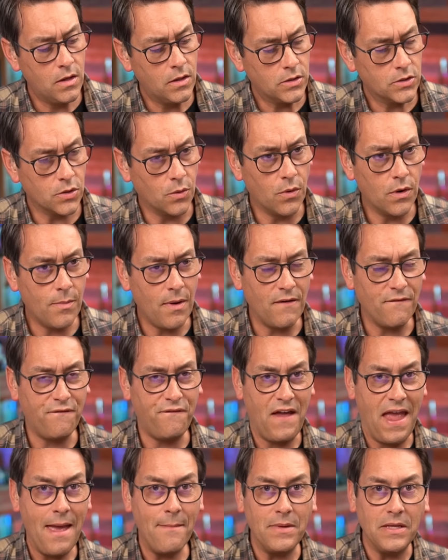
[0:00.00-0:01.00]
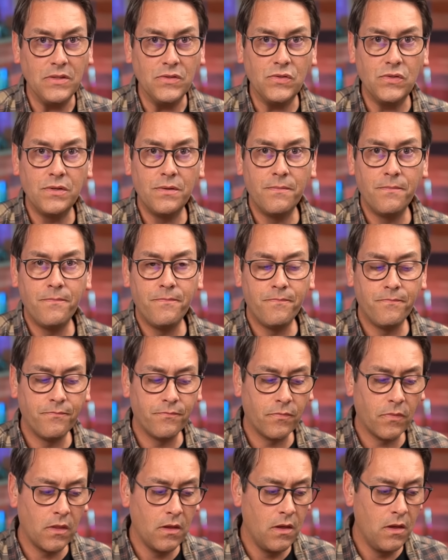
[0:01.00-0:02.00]
So what about famines?
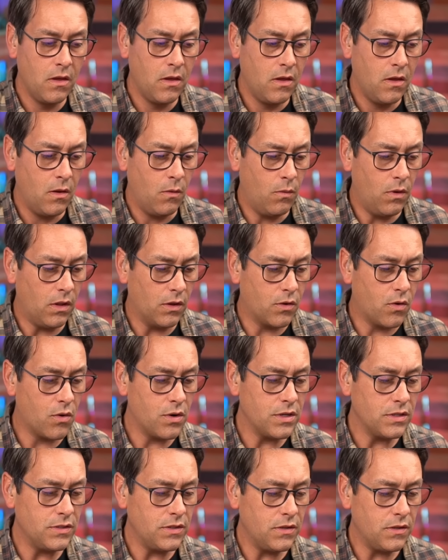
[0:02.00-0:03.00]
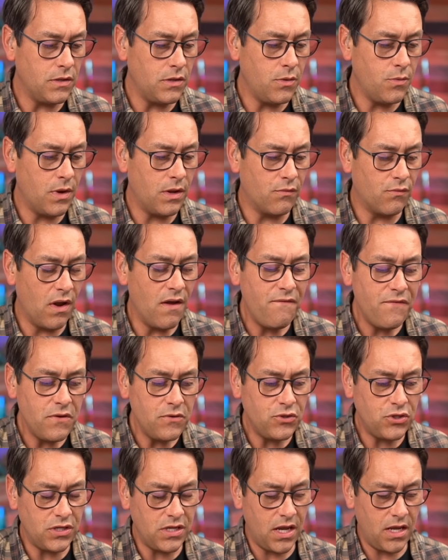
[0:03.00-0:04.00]
Well, according to the UN
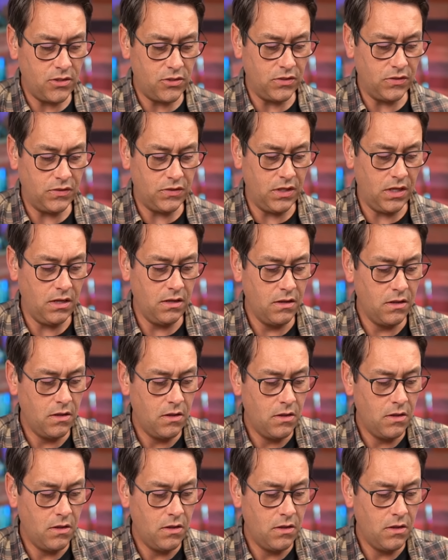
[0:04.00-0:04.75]
Refugee Agency,